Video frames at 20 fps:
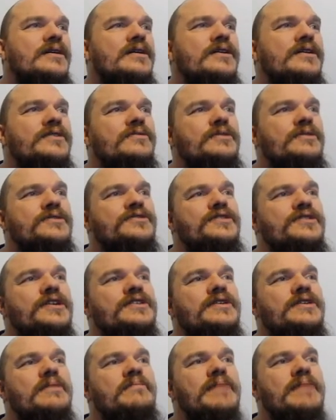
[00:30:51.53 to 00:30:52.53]
We'll stick
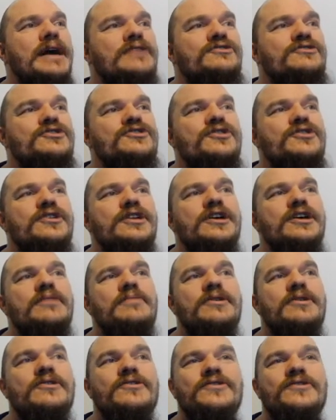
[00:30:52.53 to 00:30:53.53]
some batteries on here
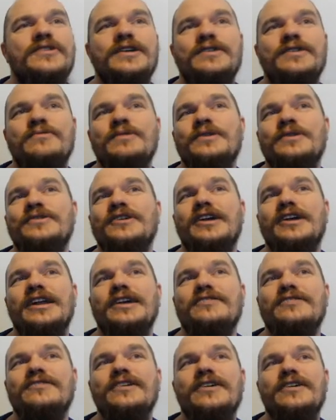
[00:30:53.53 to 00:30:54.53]
because these wheels are
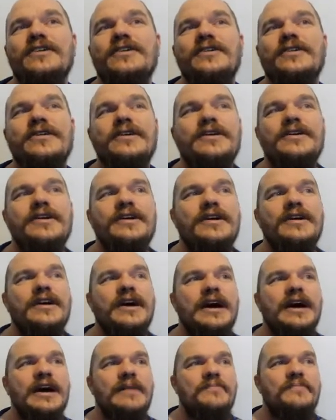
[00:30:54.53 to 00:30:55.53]
electric.
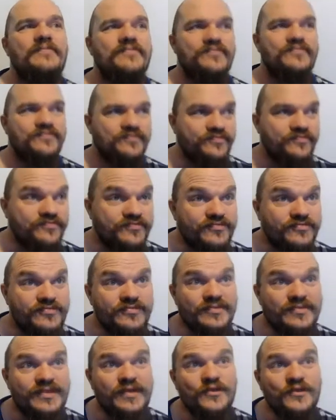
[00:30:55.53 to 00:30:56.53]
Um,
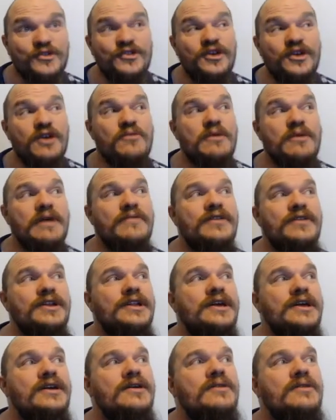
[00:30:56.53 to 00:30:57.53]
so whether
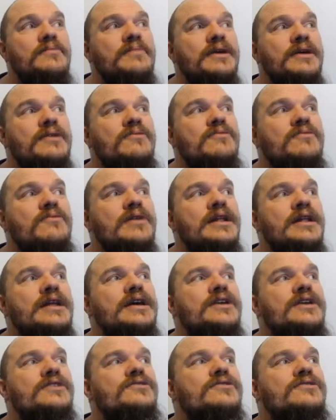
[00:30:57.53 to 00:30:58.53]
they'll be
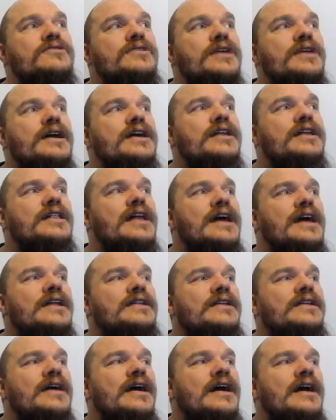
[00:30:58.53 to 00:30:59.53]
willing to take
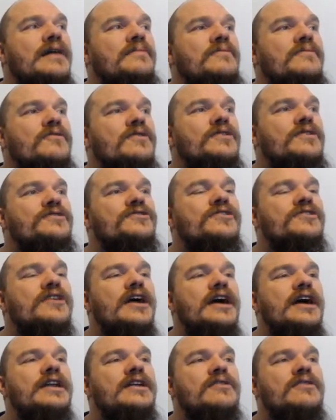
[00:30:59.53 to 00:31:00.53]
that um, risk,
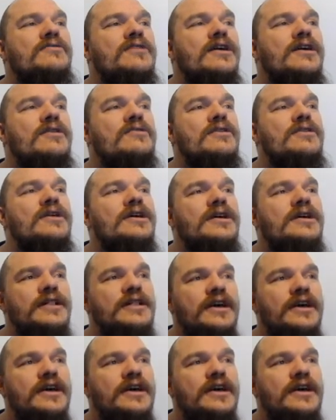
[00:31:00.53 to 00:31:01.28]
I don't know. Now